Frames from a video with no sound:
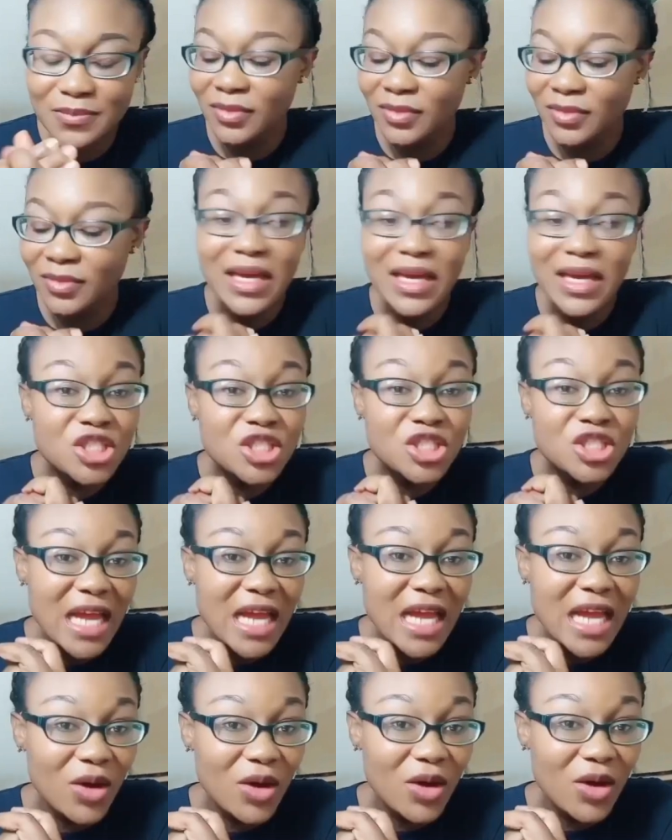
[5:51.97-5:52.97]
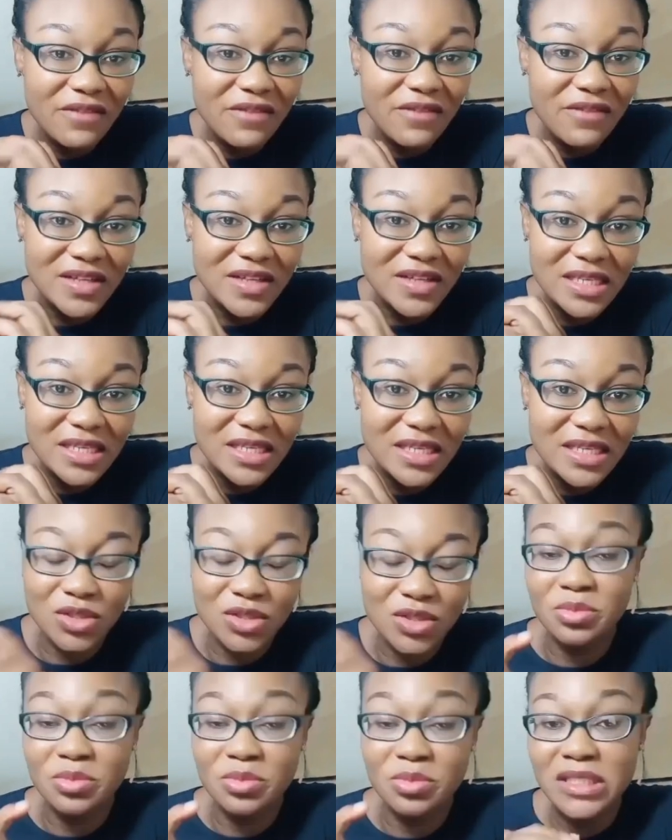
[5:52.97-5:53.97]
You can join our online fertility
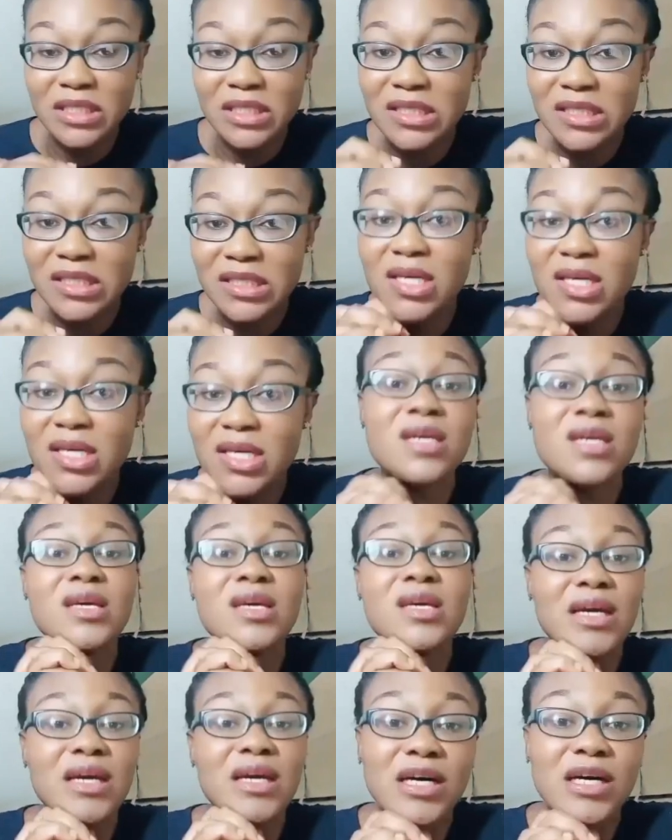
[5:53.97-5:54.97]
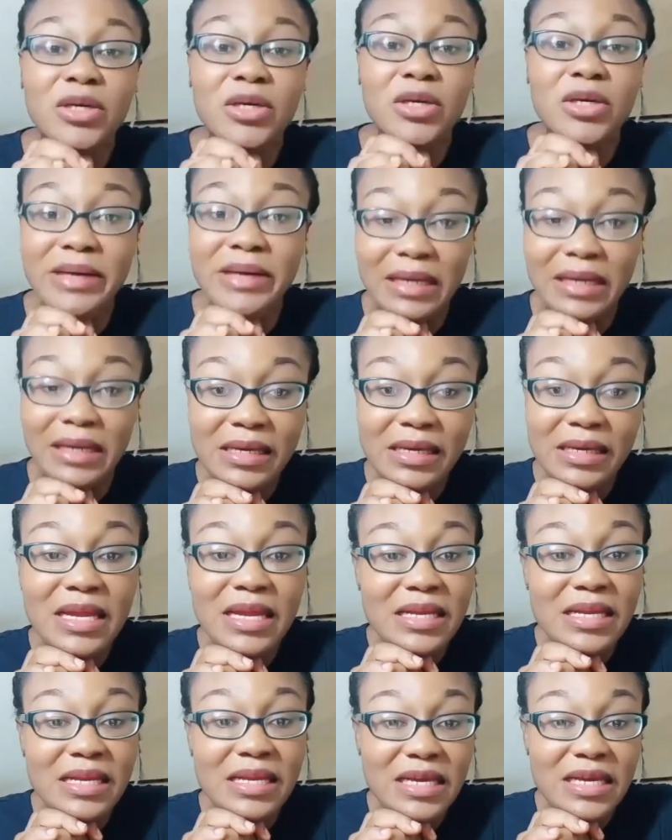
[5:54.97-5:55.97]
community by clicking in
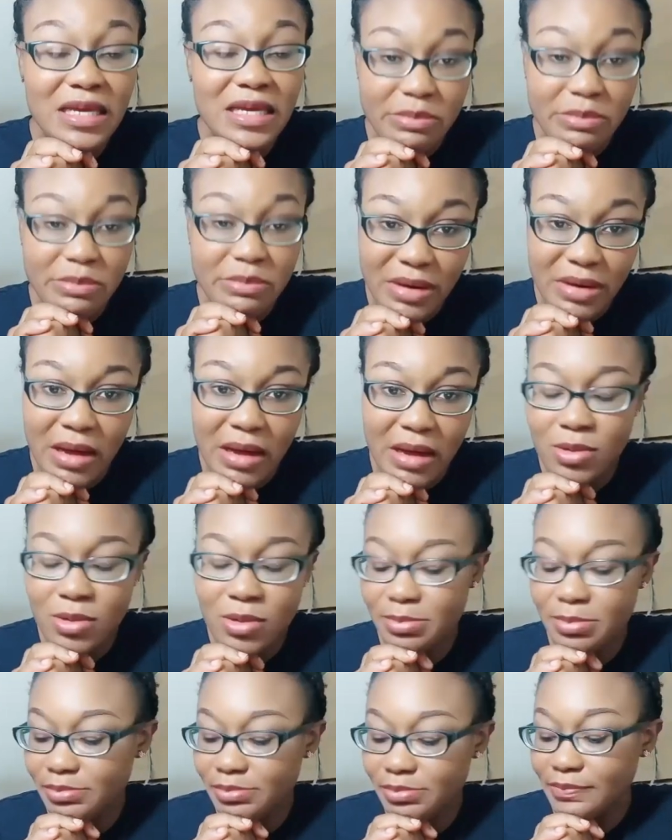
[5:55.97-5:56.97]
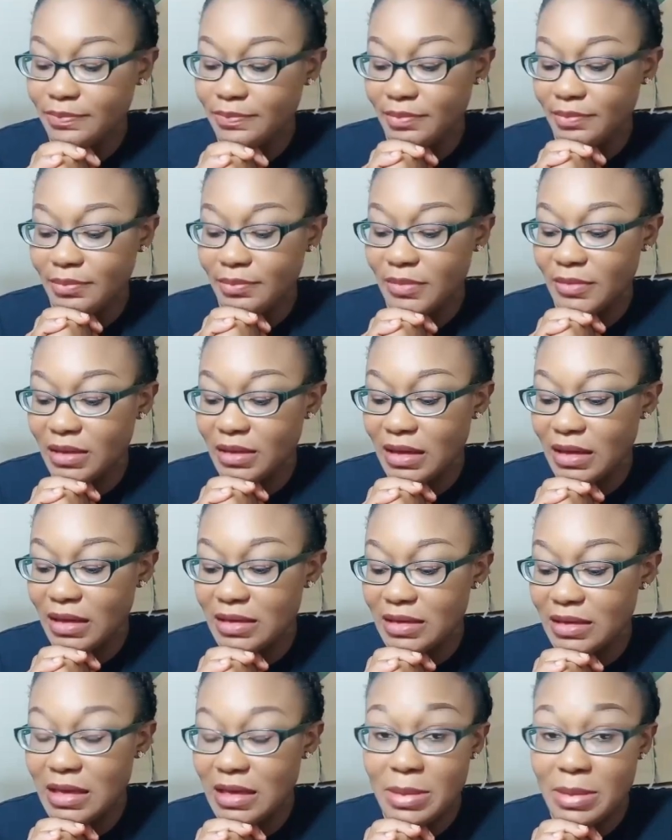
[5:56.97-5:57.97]
the link in bio,
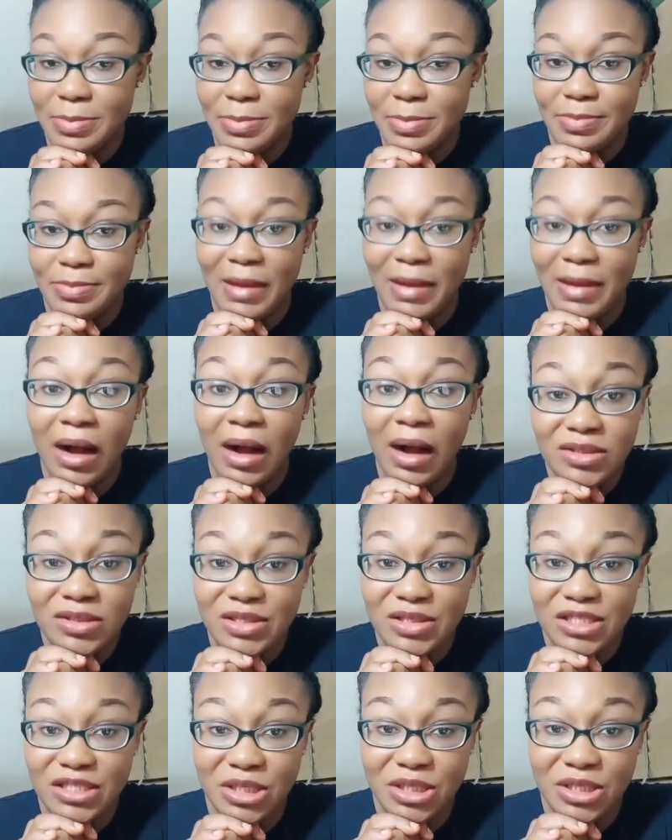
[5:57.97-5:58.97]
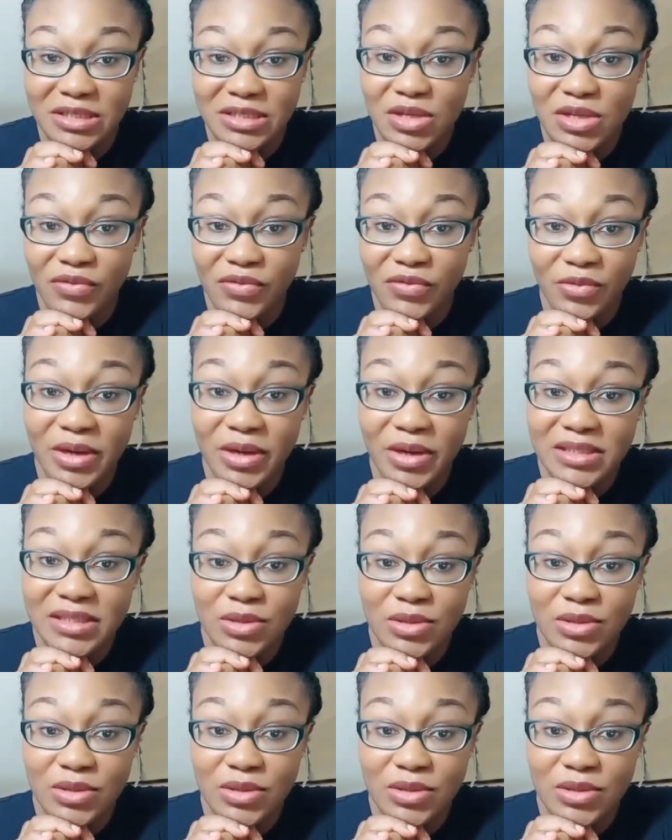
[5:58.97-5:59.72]
and our consultation is not free.